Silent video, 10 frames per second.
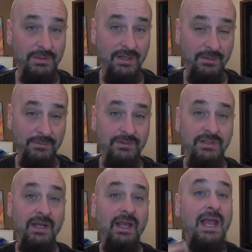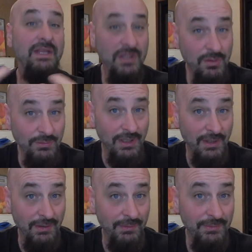You know, to let you
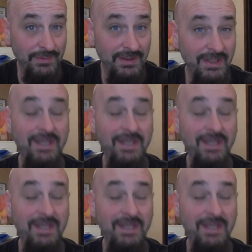know